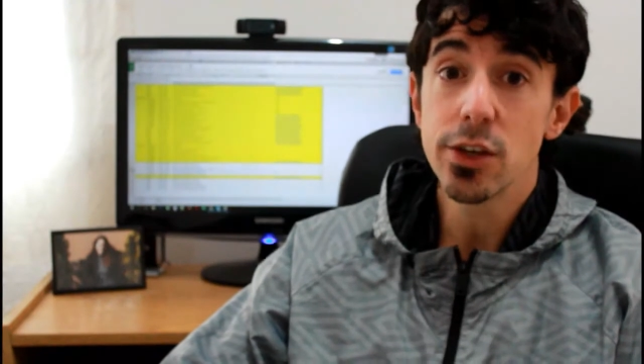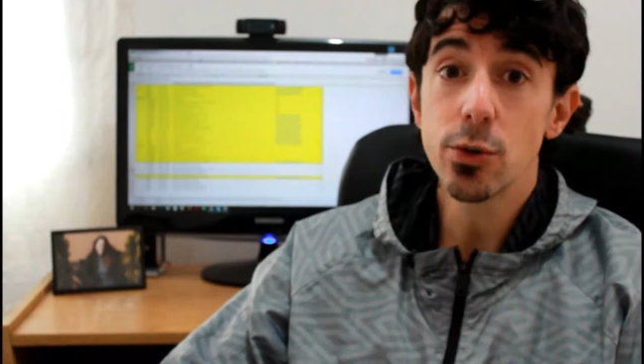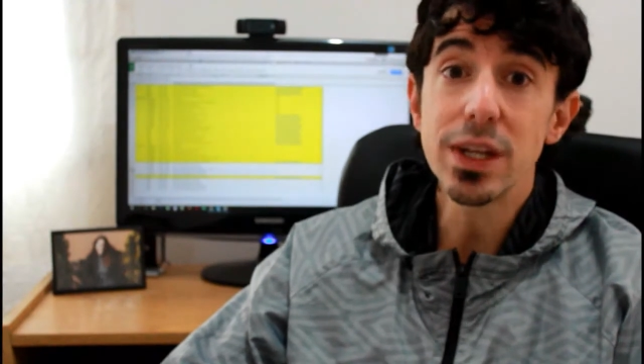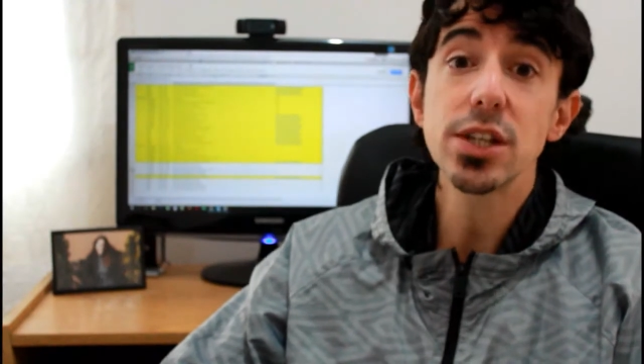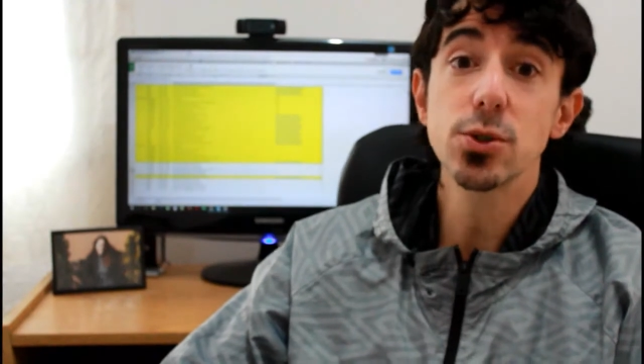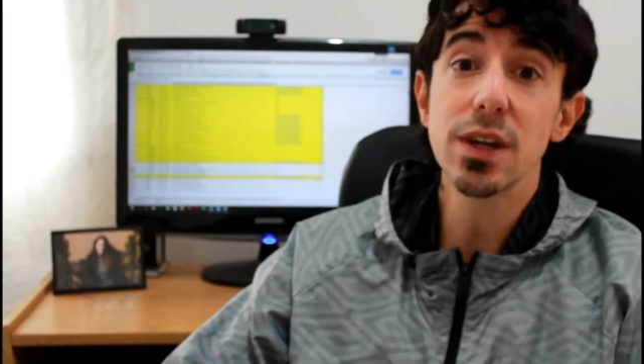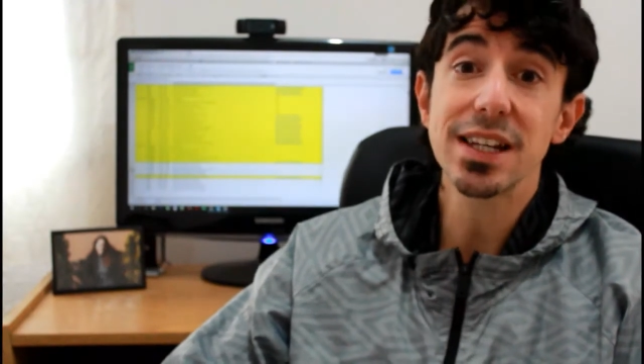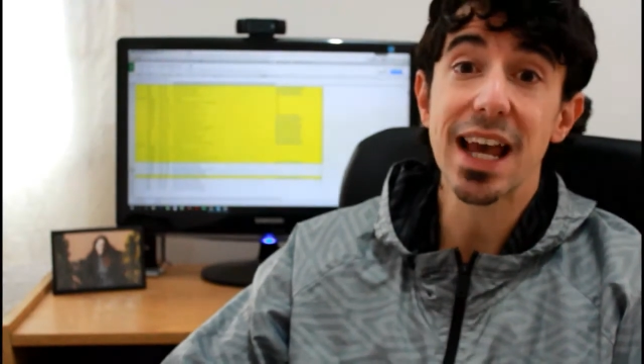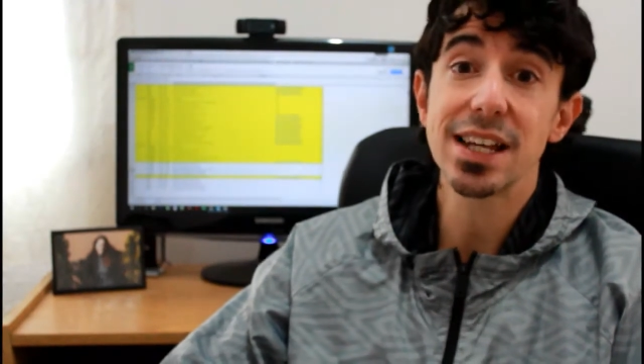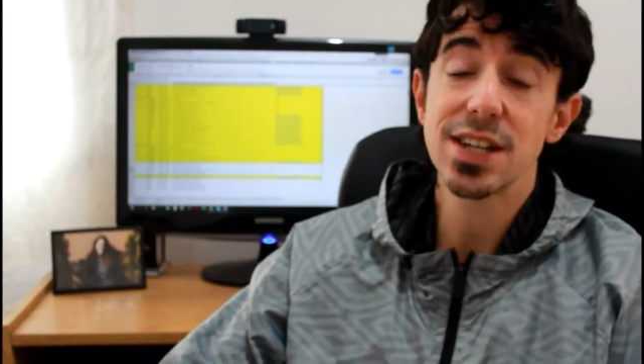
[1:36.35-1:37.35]
You need to
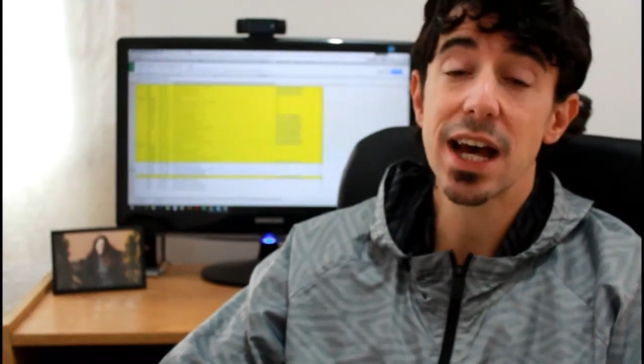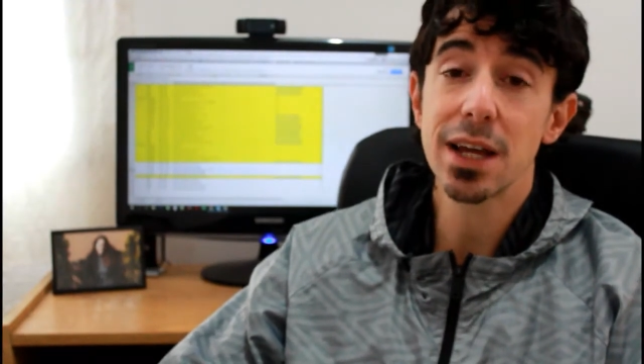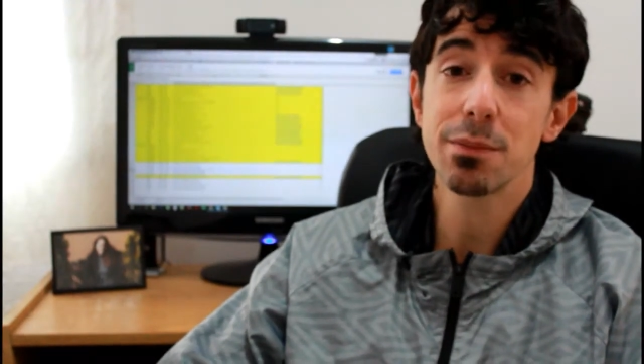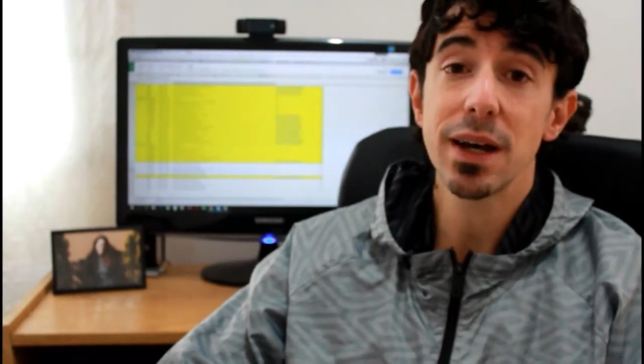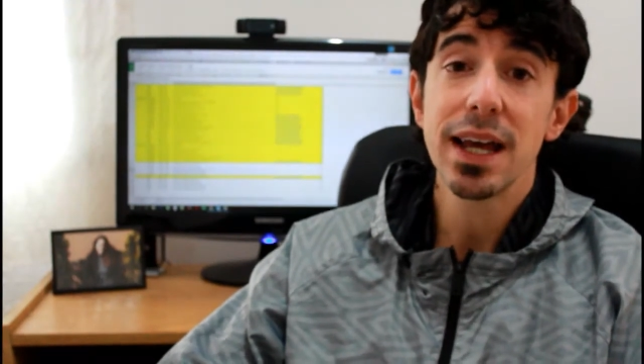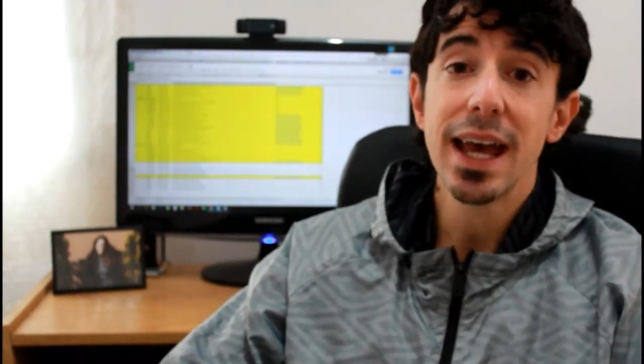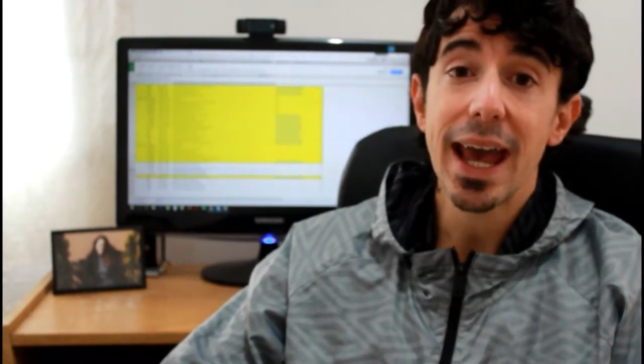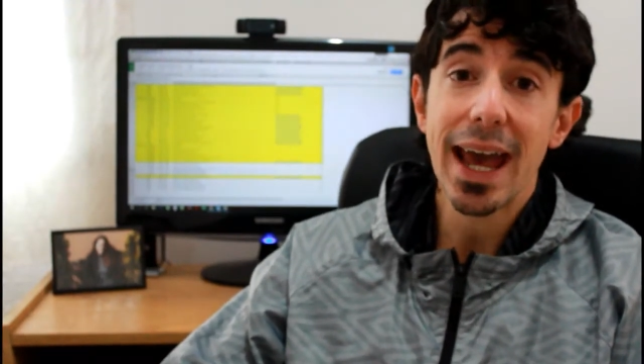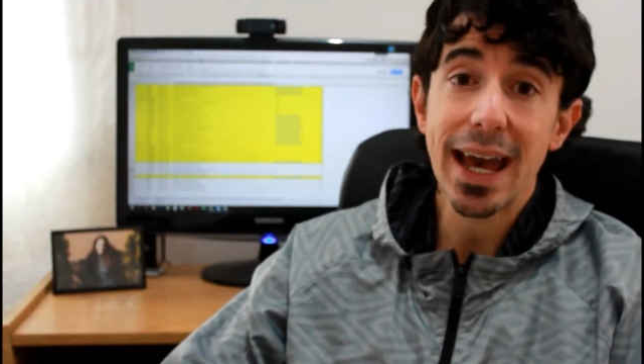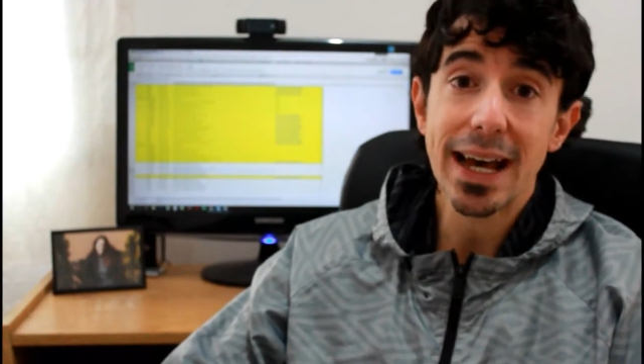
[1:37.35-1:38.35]
dedicate time,
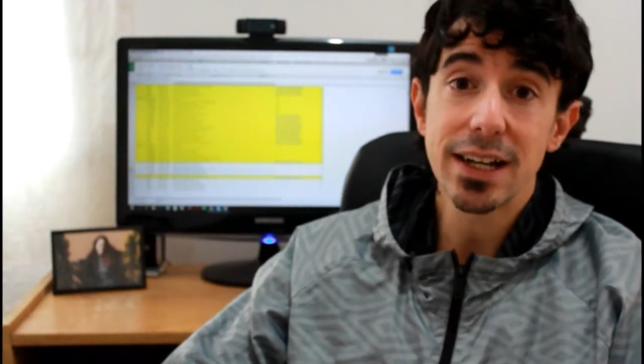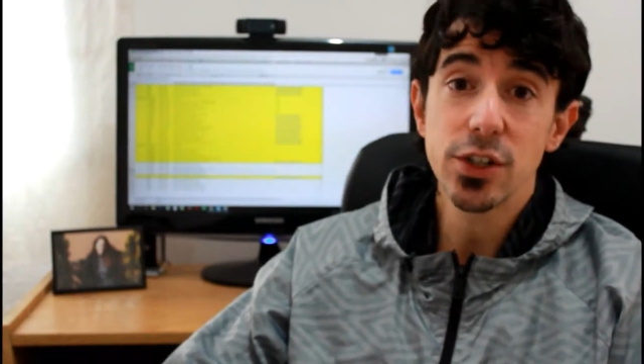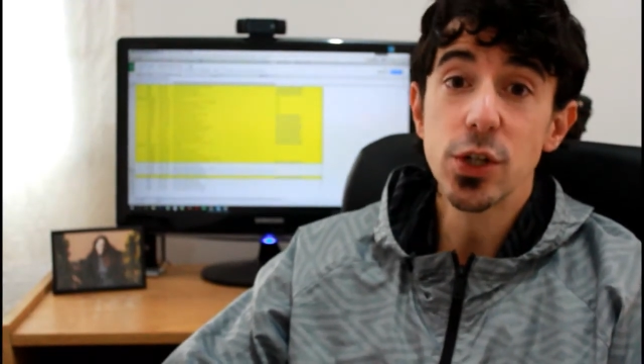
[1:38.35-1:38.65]
and